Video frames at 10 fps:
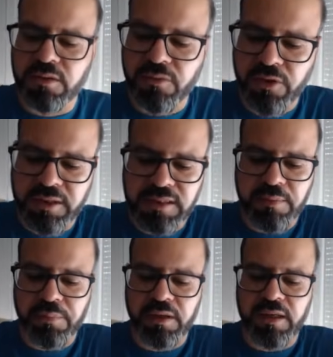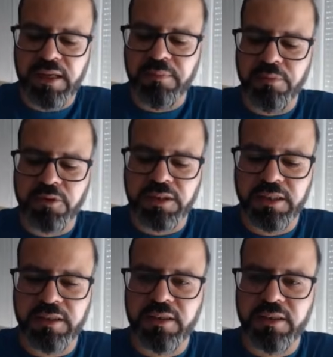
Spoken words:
So for example, I put here